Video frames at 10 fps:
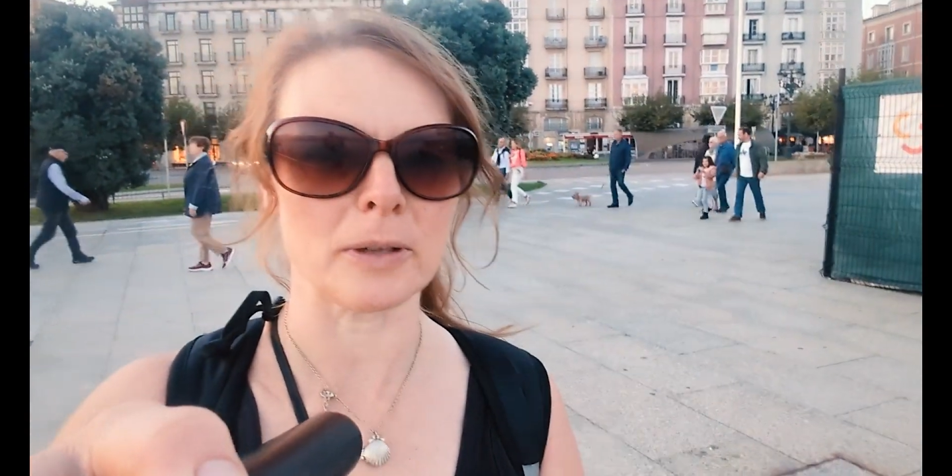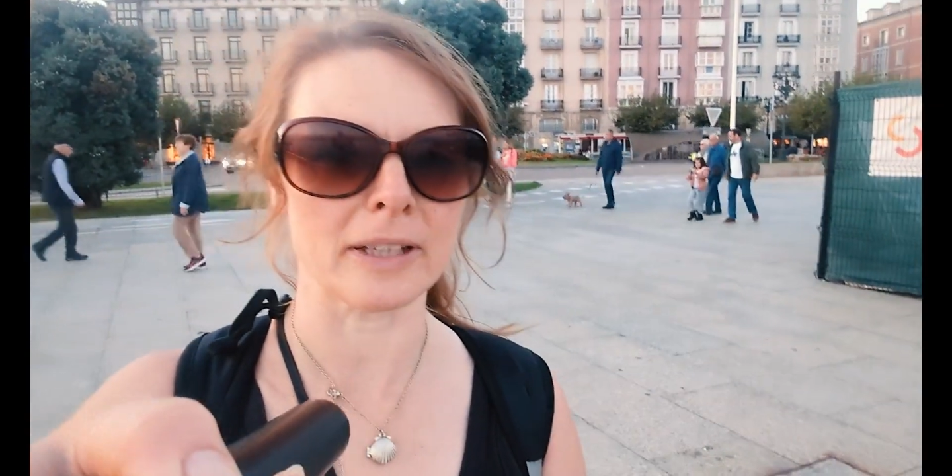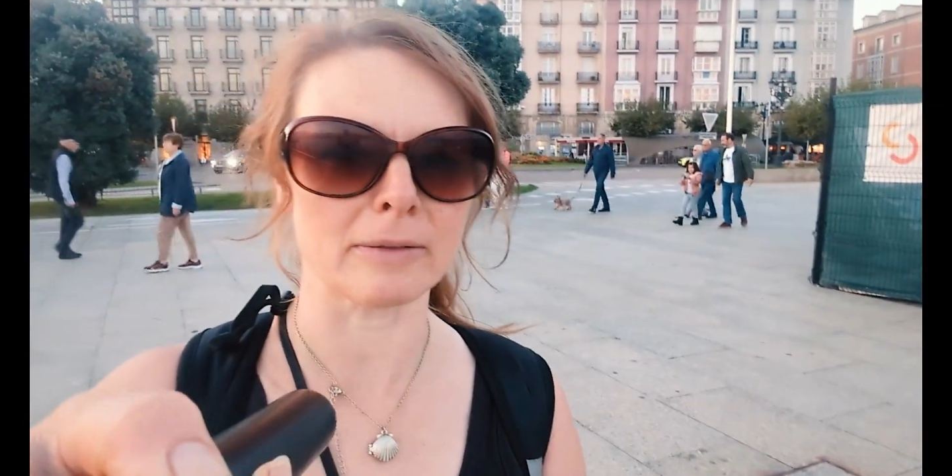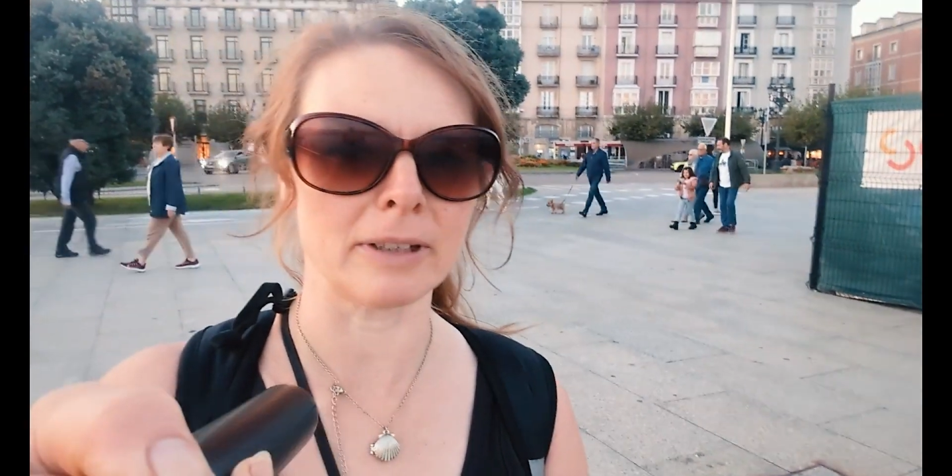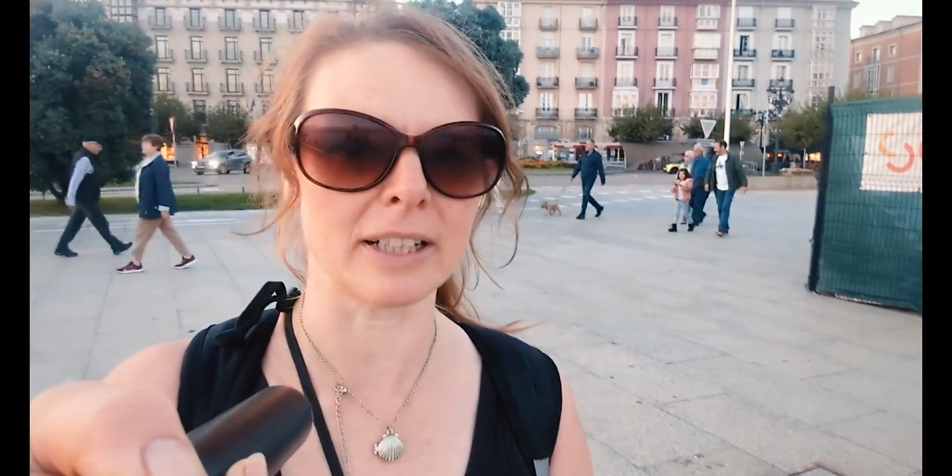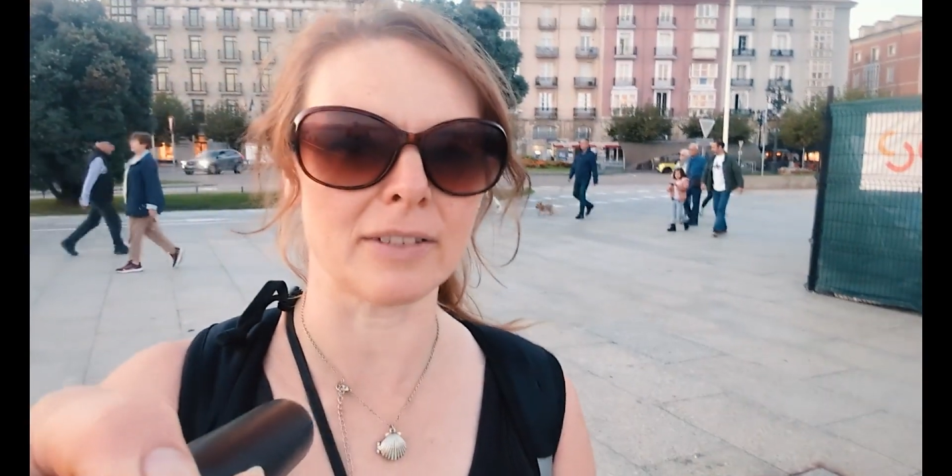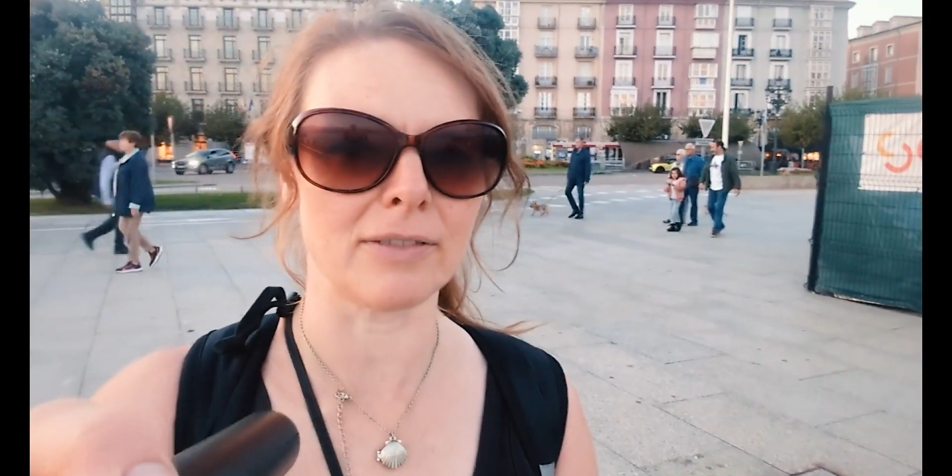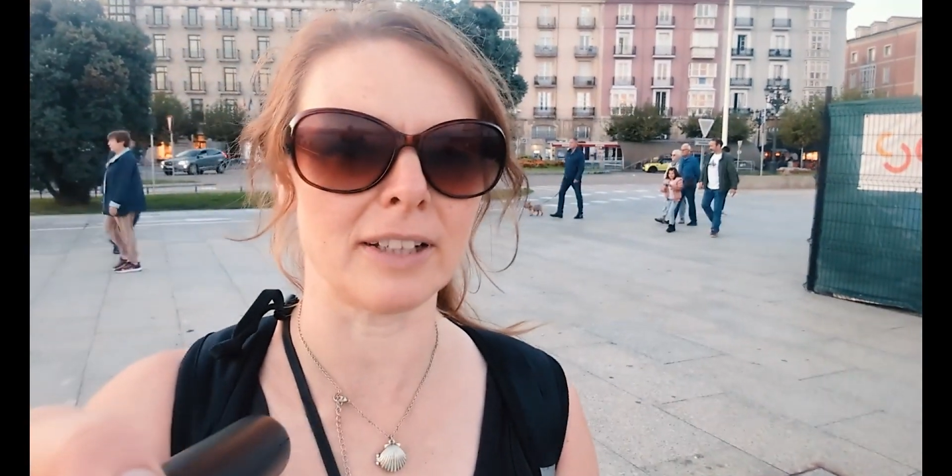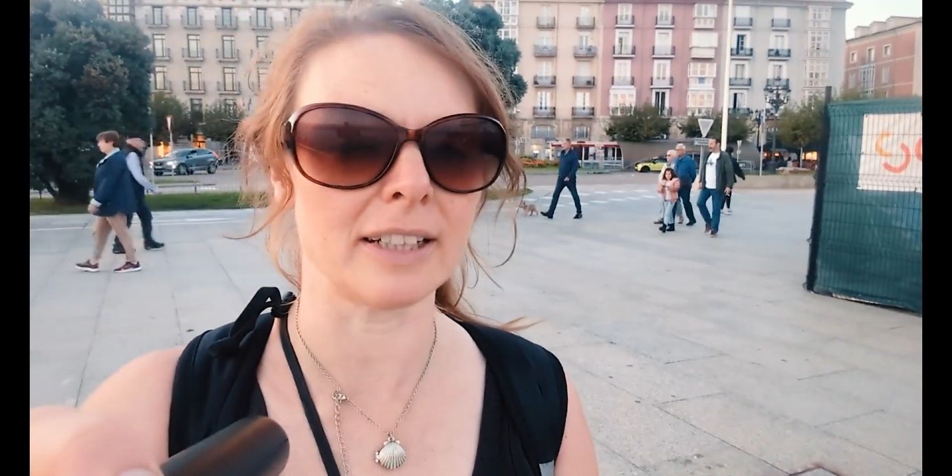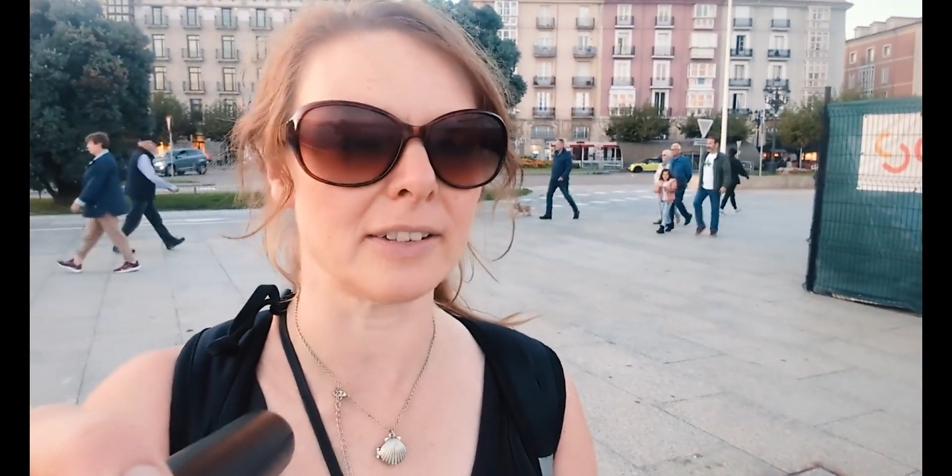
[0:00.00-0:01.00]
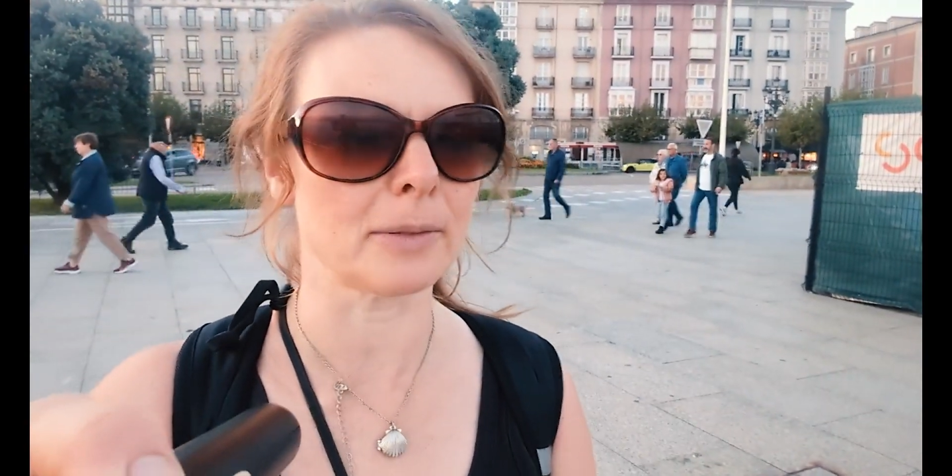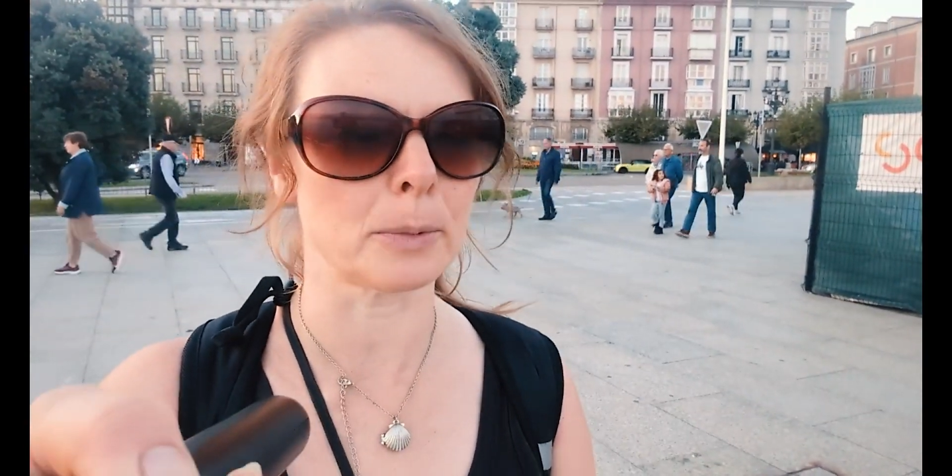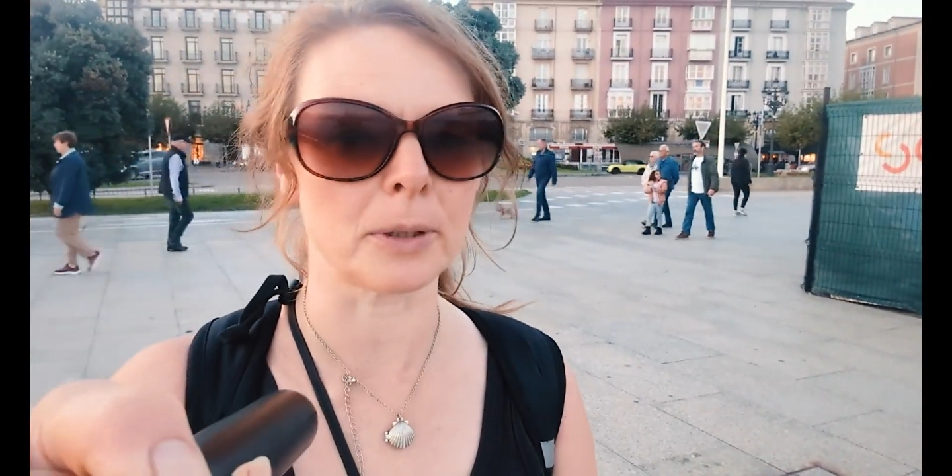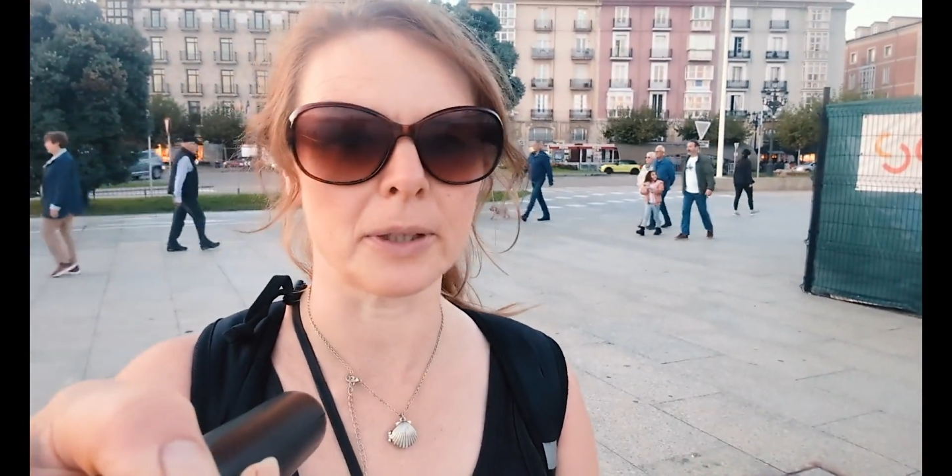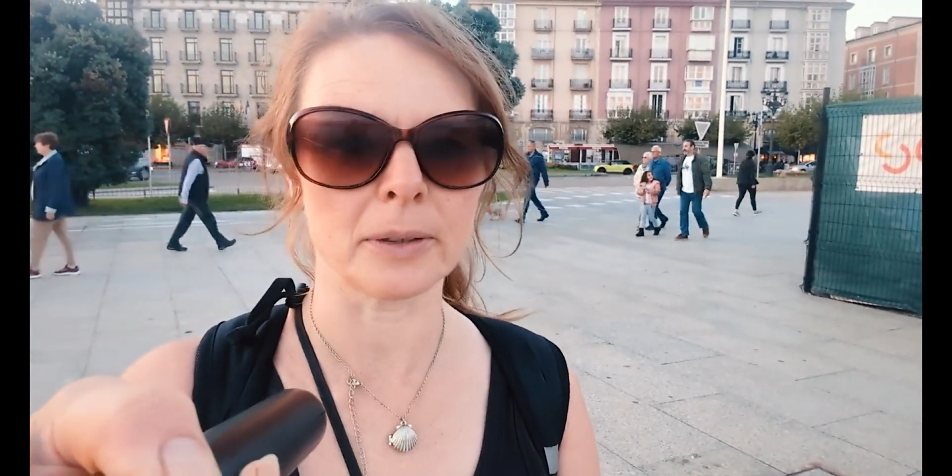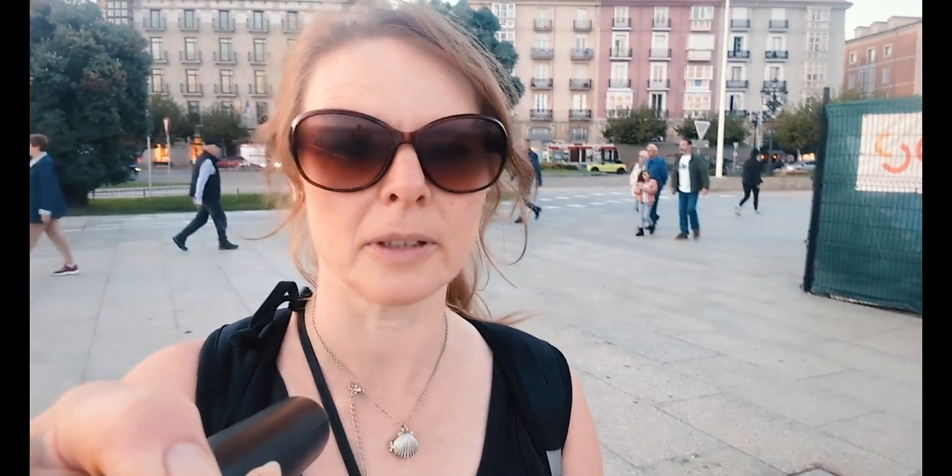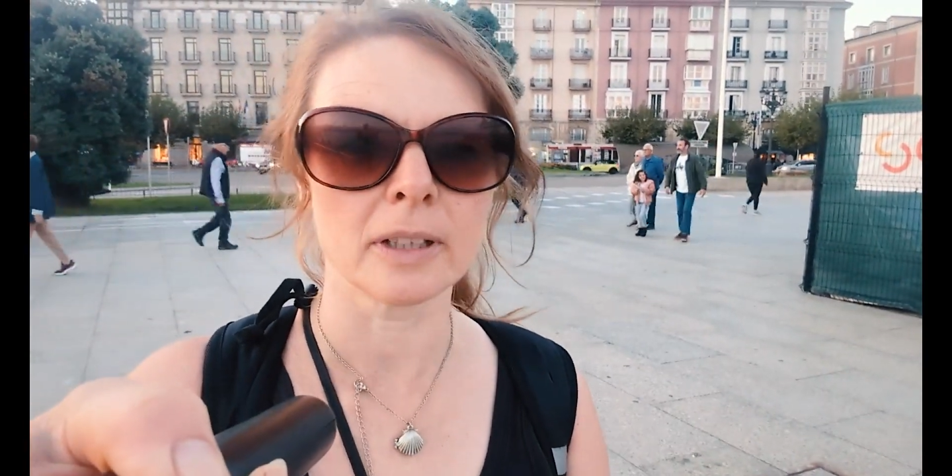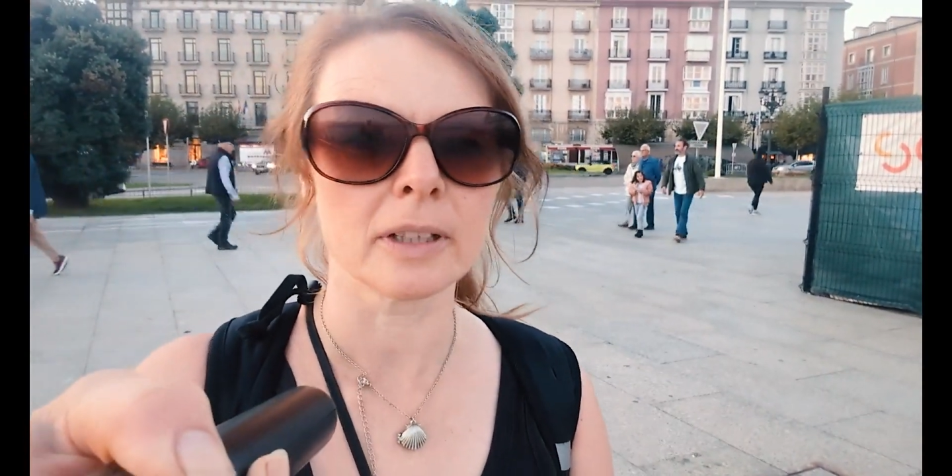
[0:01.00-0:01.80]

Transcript: I think I'm really going to feel it tomorrow.